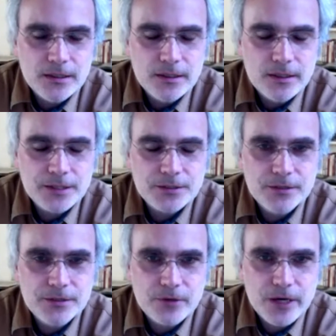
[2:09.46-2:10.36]
X-ray
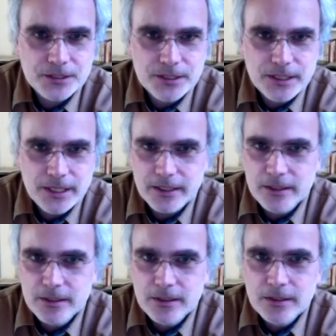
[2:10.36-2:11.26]
diffraction data
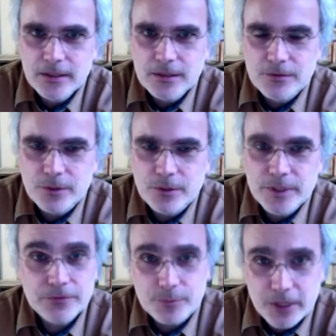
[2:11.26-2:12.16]
from a
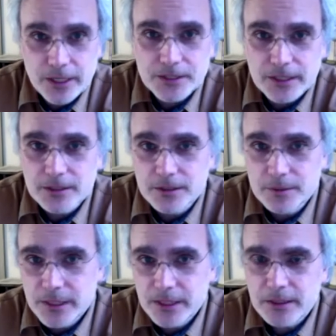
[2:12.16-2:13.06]
different project to the
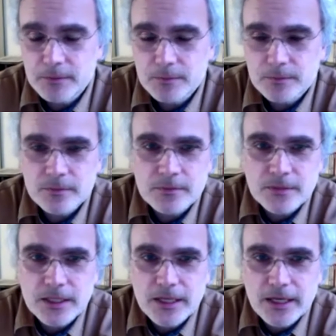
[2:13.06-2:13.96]
meeting
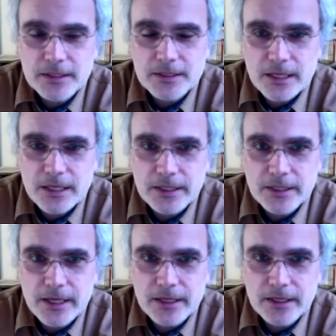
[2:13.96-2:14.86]
and said
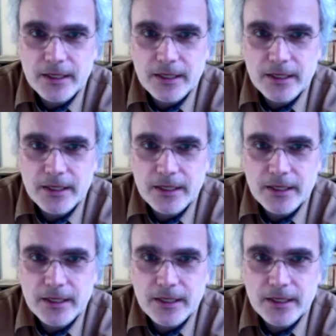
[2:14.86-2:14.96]
that,